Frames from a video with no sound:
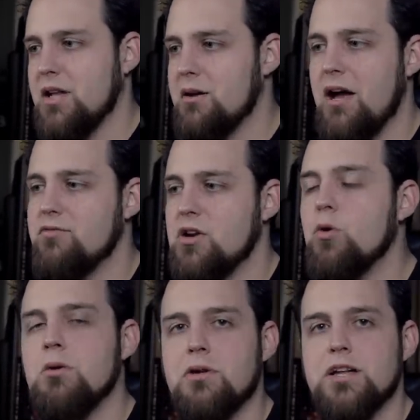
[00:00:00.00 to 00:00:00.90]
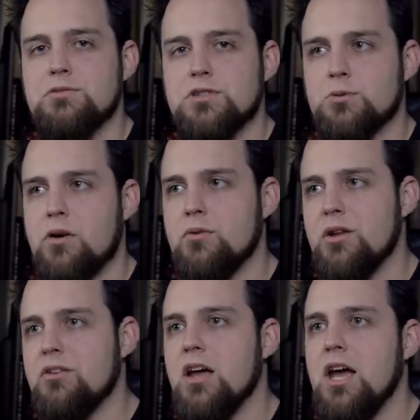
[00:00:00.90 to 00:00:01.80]
I have no complaints whatsoever with
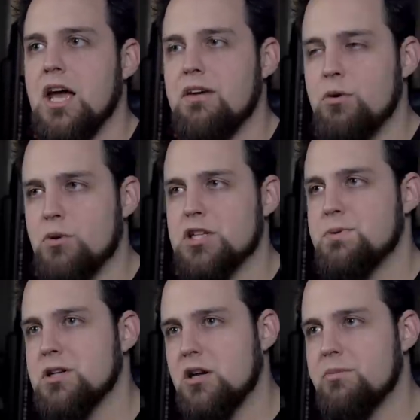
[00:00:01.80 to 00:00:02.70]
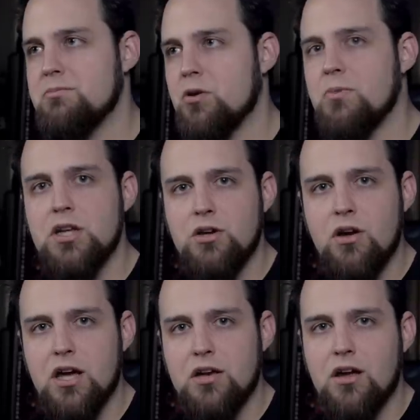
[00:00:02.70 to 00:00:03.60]
this. If you want to spend a little bit more money, you
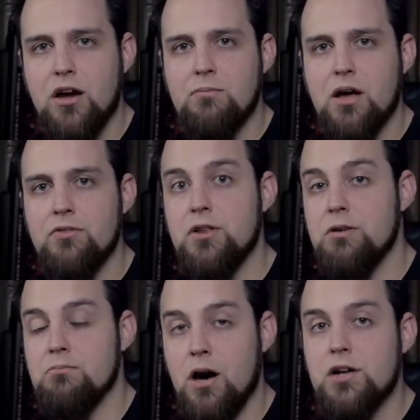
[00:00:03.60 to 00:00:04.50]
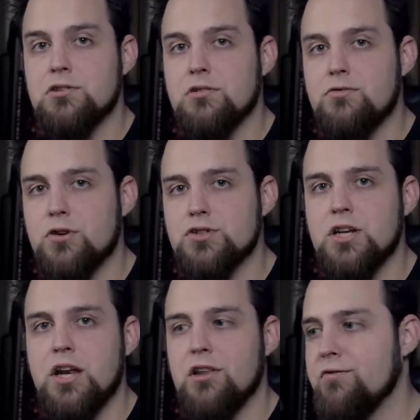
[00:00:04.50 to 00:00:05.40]
can get um, the modular
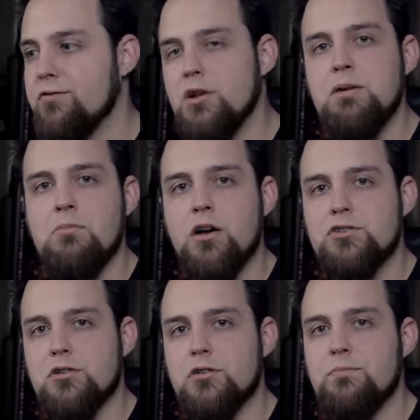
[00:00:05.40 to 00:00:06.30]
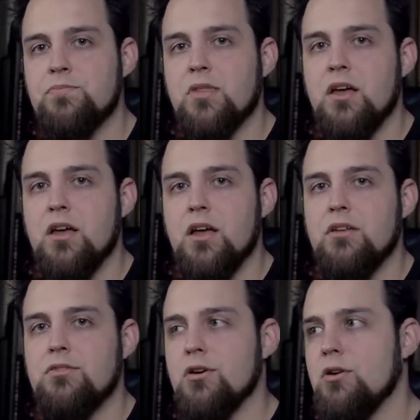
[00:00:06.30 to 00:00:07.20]
version, and it's fully modular.
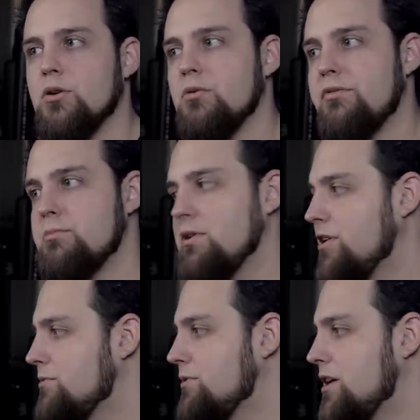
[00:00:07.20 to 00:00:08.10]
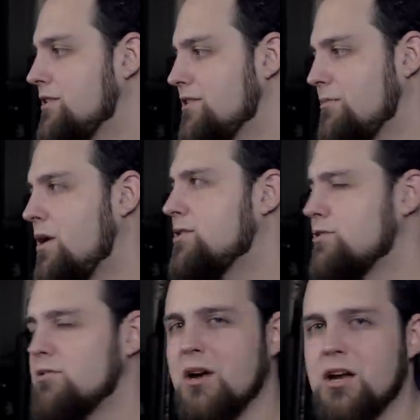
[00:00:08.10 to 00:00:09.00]
So if you're building something like this, a
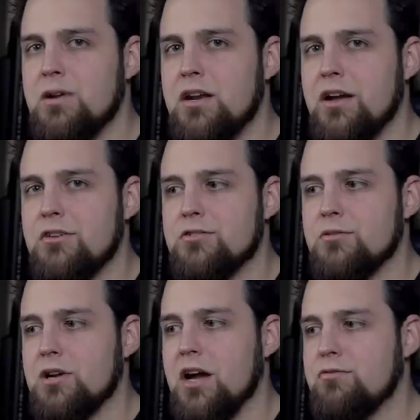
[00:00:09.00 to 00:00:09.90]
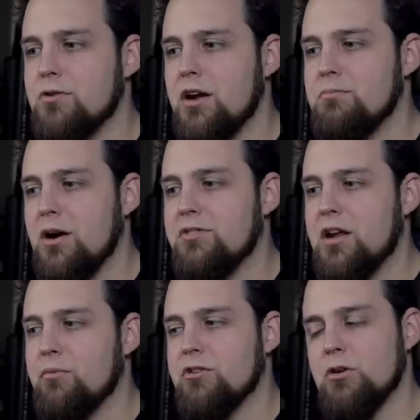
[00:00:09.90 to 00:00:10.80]
modular might have been nicer. When I, after I bought
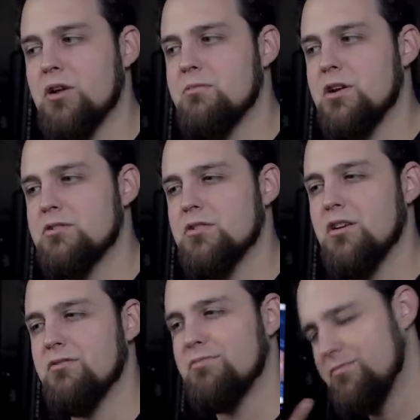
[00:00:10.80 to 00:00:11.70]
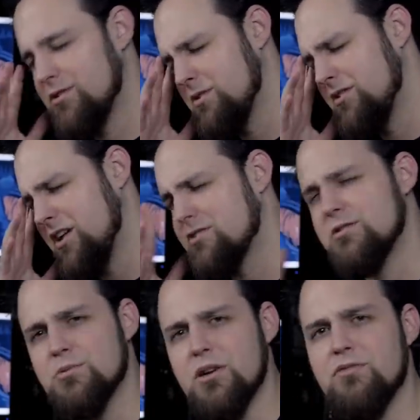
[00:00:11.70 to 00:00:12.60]
that, I was like, wait a minute, should I have spent the
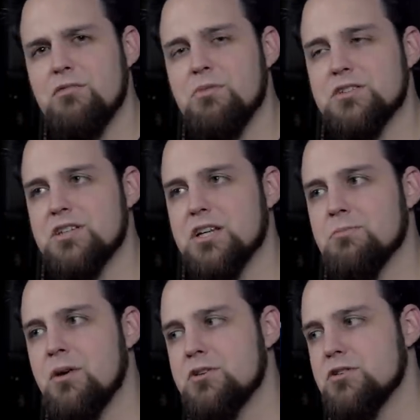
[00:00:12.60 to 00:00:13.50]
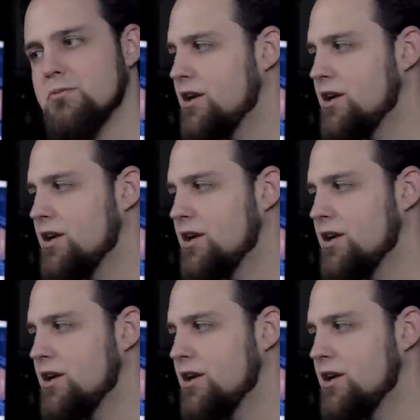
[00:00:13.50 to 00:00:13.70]
extra twenty-five bucks to get the modular?